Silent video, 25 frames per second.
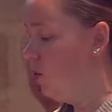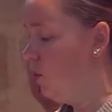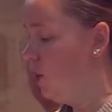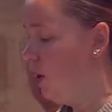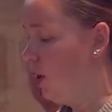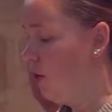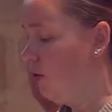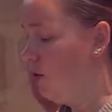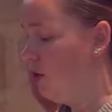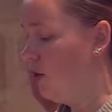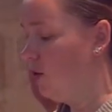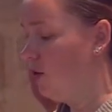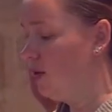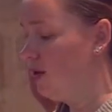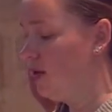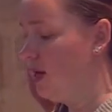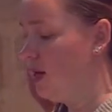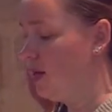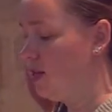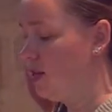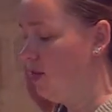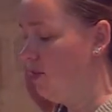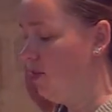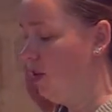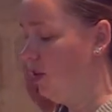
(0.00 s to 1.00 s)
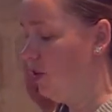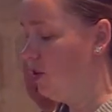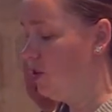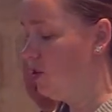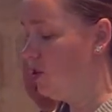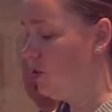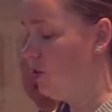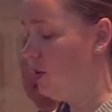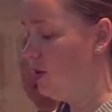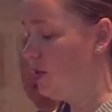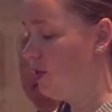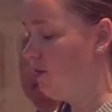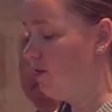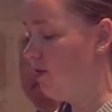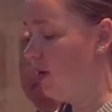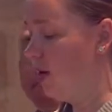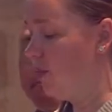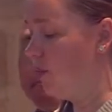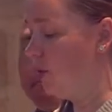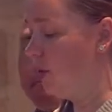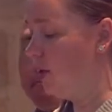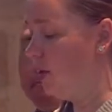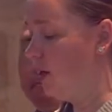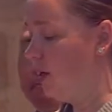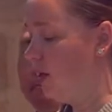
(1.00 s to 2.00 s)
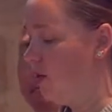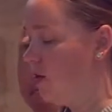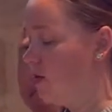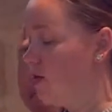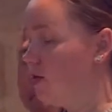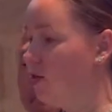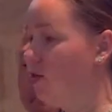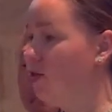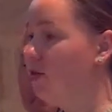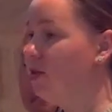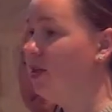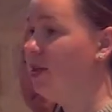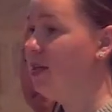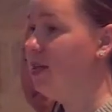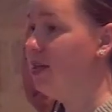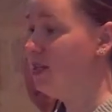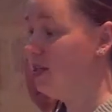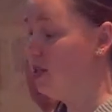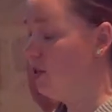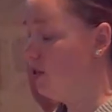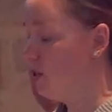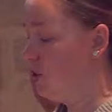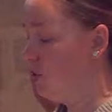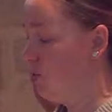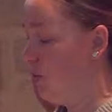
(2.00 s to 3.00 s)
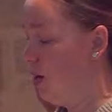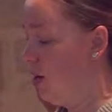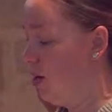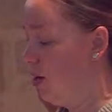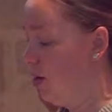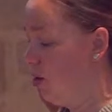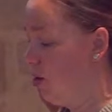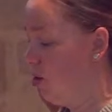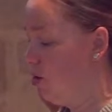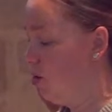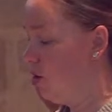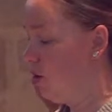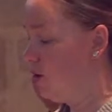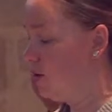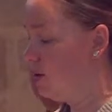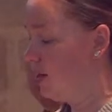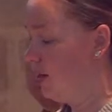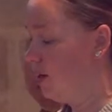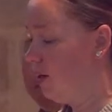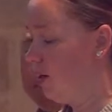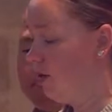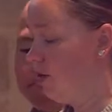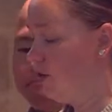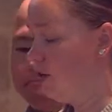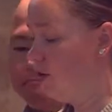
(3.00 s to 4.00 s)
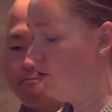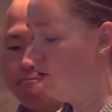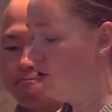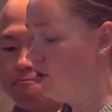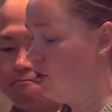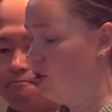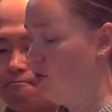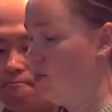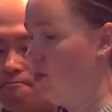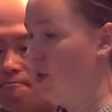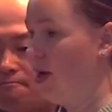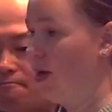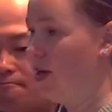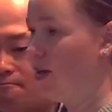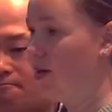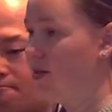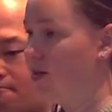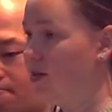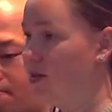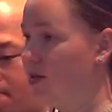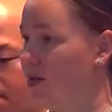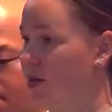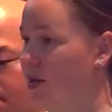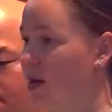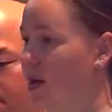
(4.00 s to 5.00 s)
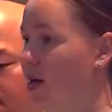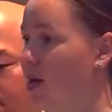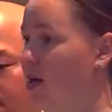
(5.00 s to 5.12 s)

We all know it takes a village to raise a family, and it's certainly easier to parent alongside other Christian parents.